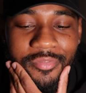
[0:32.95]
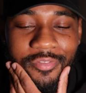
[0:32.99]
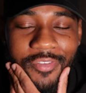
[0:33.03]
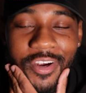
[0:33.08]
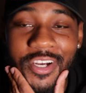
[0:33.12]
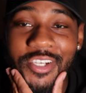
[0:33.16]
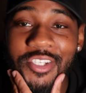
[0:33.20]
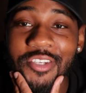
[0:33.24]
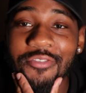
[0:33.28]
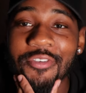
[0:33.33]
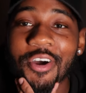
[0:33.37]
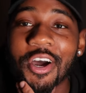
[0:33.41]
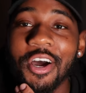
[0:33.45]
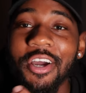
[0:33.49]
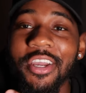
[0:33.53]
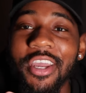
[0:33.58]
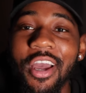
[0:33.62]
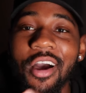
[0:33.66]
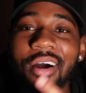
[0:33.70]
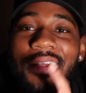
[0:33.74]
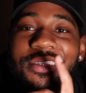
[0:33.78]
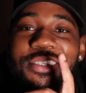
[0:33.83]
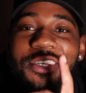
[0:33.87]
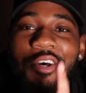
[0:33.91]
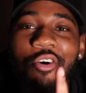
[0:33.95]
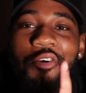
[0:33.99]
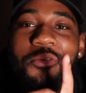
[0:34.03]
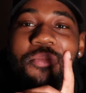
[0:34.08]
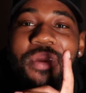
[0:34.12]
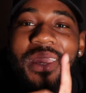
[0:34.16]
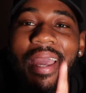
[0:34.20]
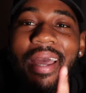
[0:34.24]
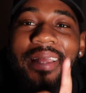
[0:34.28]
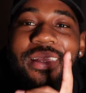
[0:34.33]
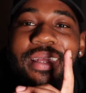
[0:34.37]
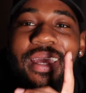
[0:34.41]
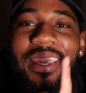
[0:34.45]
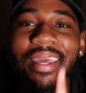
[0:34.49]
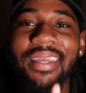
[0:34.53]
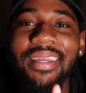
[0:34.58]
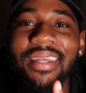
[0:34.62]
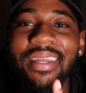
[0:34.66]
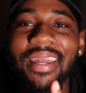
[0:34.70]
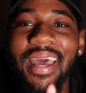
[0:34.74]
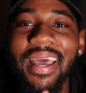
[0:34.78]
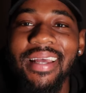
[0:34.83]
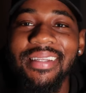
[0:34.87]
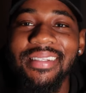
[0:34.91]
First of all, y'all told me at the
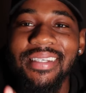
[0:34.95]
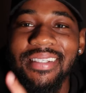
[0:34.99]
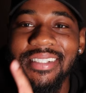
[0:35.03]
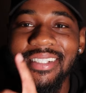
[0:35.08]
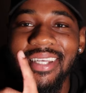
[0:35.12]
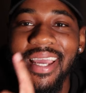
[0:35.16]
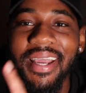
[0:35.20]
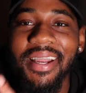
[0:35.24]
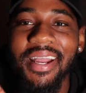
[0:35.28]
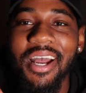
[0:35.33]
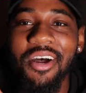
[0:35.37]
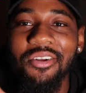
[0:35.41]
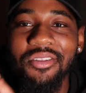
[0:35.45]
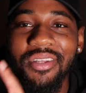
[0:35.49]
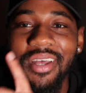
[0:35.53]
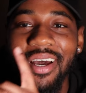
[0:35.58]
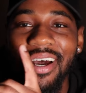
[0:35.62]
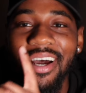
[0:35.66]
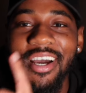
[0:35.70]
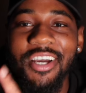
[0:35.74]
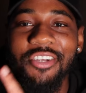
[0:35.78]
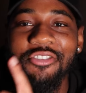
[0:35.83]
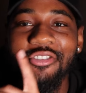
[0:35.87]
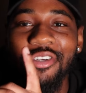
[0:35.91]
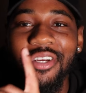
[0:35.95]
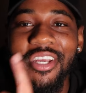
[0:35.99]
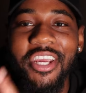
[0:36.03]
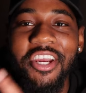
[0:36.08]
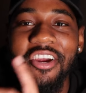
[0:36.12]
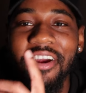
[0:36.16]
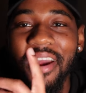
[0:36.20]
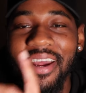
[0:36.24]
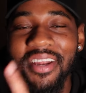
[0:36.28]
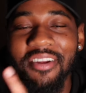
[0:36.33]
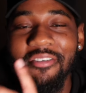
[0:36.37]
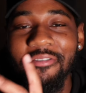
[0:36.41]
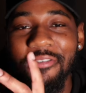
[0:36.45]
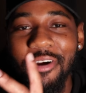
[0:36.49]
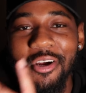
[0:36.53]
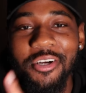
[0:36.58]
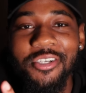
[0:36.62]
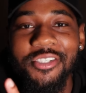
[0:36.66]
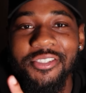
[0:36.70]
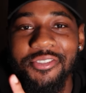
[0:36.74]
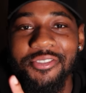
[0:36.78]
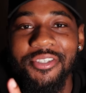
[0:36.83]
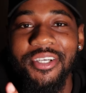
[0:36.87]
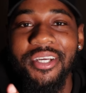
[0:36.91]
end of that to check out the 100-year
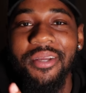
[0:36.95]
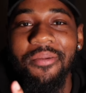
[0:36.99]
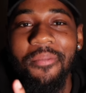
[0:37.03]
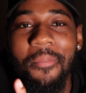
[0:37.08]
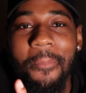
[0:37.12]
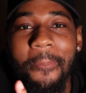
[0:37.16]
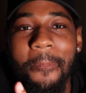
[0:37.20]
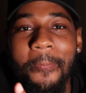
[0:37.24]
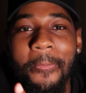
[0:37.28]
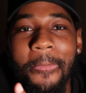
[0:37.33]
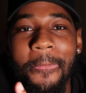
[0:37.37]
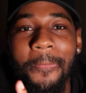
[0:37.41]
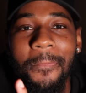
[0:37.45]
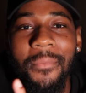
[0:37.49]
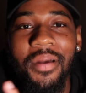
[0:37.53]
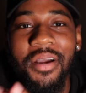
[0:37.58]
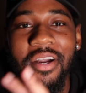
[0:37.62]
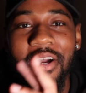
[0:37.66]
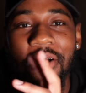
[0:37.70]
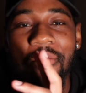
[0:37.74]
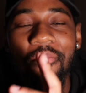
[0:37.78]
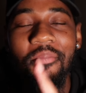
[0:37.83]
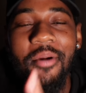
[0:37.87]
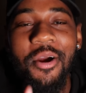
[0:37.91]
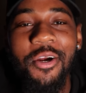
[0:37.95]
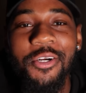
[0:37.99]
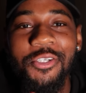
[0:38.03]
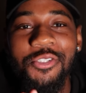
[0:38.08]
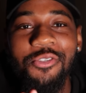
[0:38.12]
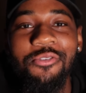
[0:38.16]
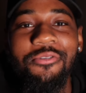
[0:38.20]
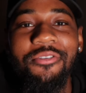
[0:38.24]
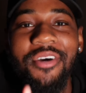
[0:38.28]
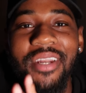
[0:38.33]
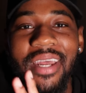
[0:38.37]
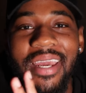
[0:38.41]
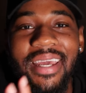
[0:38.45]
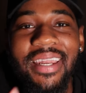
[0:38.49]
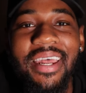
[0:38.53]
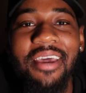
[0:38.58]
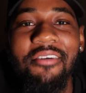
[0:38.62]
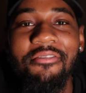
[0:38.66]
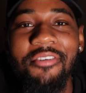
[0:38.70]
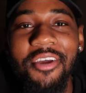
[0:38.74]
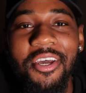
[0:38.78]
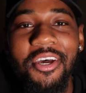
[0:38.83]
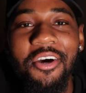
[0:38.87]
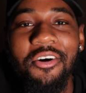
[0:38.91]
anniversary commercial for the
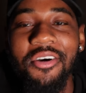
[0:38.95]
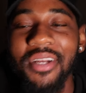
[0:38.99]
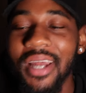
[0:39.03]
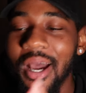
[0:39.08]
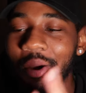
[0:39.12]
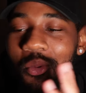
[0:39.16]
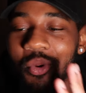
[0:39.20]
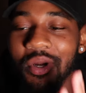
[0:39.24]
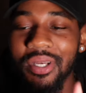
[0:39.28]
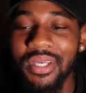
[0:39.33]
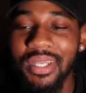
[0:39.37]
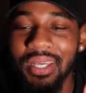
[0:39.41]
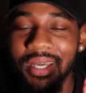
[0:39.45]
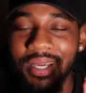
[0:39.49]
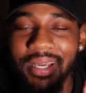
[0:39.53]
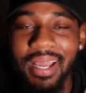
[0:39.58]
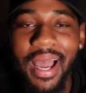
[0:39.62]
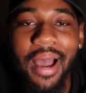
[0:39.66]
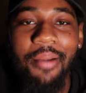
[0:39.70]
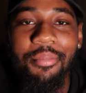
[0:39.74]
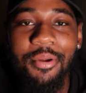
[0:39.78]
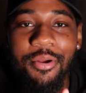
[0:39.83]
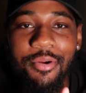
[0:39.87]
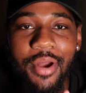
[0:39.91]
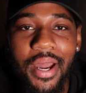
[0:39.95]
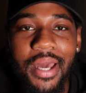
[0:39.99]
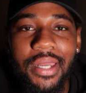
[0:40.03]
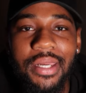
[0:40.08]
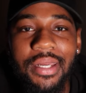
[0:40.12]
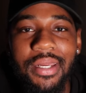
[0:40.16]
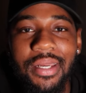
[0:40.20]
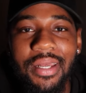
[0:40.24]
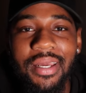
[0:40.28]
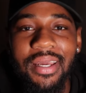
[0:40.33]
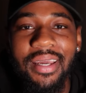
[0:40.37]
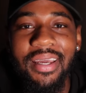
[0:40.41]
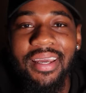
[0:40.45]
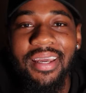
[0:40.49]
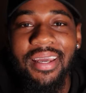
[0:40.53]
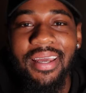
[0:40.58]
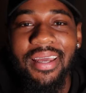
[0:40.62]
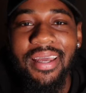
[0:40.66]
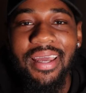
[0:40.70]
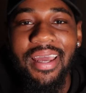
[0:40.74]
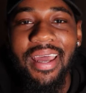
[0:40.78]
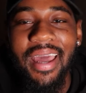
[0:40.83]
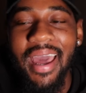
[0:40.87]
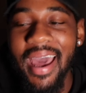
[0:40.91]
NFL, and I wouldn't get copyrighted.
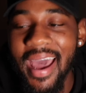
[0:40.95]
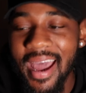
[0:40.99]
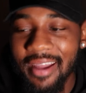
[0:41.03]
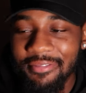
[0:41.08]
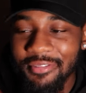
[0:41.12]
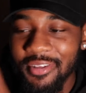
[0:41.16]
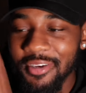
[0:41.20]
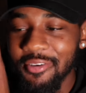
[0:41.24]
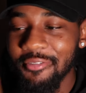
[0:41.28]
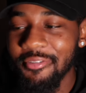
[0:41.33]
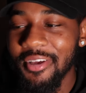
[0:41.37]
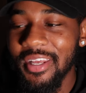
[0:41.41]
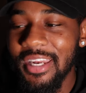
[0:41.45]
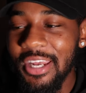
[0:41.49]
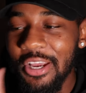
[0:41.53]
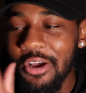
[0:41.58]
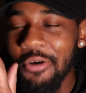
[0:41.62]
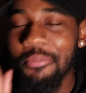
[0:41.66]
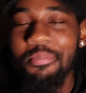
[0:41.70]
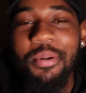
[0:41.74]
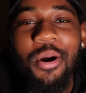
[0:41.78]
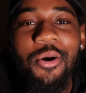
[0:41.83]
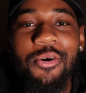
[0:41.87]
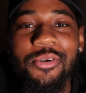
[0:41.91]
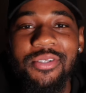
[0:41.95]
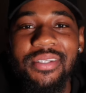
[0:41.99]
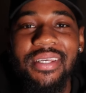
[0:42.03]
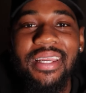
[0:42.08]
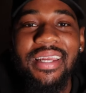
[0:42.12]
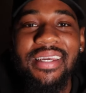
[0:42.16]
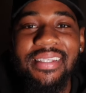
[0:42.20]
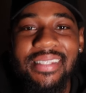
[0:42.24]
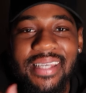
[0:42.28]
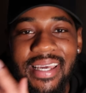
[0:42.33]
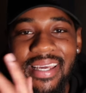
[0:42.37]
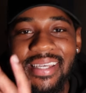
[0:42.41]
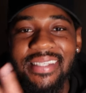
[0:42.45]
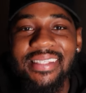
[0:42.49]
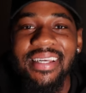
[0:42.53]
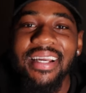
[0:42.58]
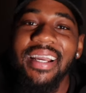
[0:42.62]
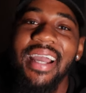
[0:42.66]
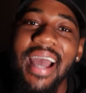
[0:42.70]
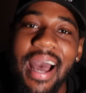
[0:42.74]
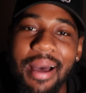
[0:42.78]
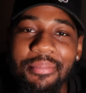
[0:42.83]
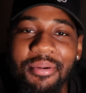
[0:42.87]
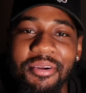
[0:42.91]
After the video posted, it says it's a
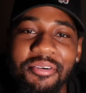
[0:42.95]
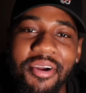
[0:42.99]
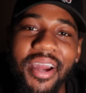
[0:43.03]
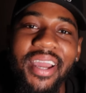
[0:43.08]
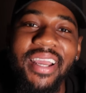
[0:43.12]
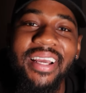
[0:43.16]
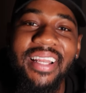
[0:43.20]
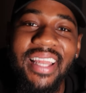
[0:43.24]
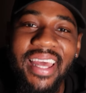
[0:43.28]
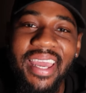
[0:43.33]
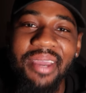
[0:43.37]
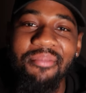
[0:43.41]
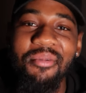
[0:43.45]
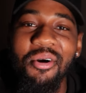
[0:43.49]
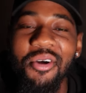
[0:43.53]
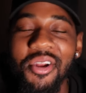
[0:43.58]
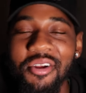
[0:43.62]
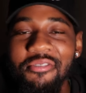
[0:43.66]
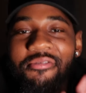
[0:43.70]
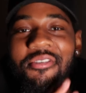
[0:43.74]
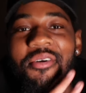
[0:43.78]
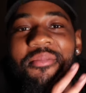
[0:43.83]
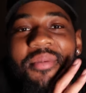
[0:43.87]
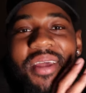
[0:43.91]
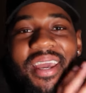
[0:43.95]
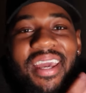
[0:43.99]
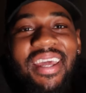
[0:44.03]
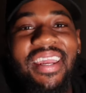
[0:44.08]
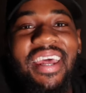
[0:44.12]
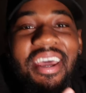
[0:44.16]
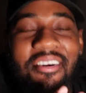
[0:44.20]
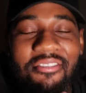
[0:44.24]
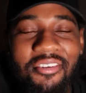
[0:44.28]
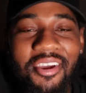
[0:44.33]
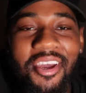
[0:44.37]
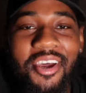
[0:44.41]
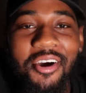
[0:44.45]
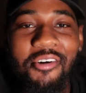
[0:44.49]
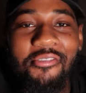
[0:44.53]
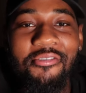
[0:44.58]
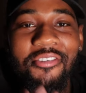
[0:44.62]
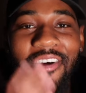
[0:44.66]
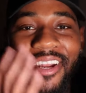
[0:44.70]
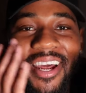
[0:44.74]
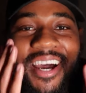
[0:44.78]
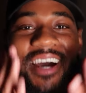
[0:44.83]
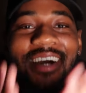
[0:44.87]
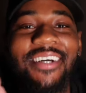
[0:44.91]
copyright claim on it from the NFL
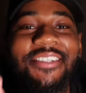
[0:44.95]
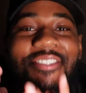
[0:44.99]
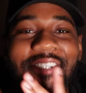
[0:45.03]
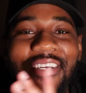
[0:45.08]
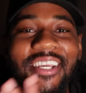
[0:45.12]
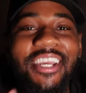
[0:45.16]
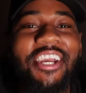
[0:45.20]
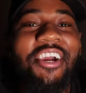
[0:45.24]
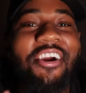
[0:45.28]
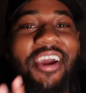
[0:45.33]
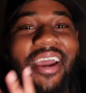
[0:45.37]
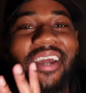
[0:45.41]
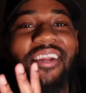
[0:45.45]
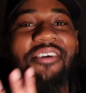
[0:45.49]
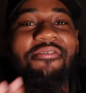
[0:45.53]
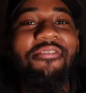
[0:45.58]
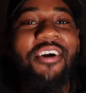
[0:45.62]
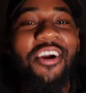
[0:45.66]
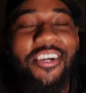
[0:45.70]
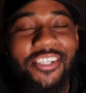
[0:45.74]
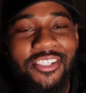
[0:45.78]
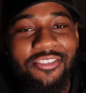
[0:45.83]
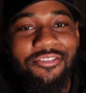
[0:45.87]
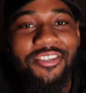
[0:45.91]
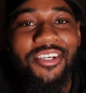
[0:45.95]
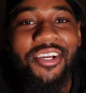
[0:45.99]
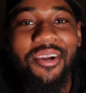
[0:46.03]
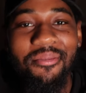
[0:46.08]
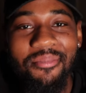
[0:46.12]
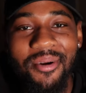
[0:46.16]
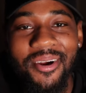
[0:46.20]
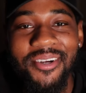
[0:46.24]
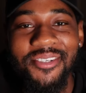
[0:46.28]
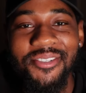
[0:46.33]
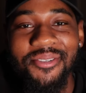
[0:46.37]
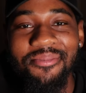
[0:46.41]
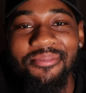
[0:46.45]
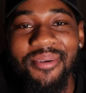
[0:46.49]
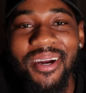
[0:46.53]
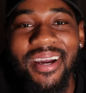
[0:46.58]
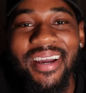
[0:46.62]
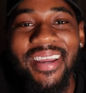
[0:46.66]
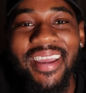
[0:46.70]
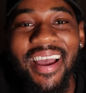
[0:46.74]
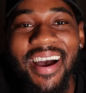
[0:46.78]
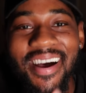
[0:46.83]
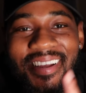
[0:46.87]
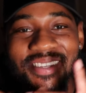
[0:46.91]
for the 100-year anniversary commercial.
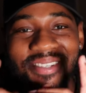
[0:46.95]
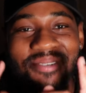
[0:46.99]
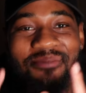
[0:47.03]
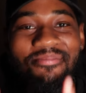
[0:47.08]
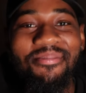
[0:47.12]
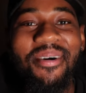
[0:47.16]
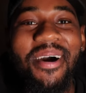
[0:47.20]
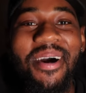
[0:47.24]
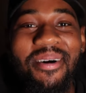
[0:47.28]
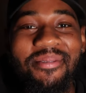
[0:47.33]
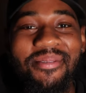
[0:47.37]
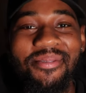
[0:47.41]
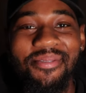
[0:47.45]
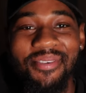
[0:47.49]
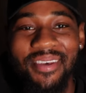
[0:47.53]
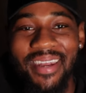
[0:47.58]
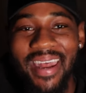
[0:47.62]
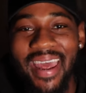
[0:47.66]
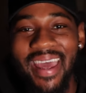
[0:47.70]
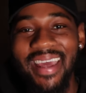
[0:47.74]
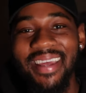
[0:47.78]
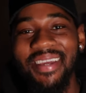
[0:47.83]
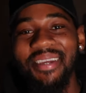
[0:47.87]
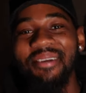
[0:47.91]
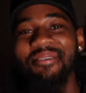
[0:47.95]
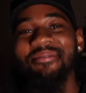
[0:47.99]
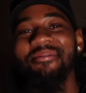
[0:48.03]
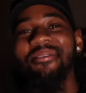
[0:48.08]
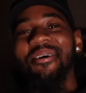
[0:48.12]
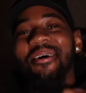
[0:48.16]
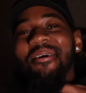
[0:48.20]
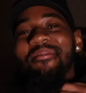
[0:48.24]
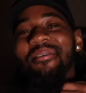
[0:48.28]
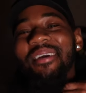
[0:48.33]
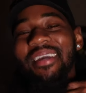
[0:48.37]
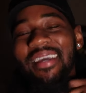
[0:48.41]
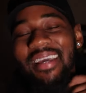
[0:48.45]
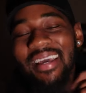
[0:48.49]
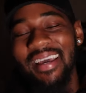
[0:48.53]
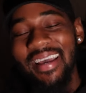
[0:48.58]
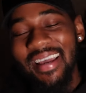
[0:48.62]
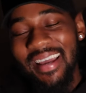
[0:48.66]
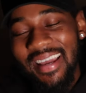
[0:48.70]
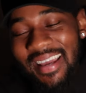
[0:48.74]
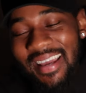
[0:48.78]
Bro, y'all some bums for that. You feel me?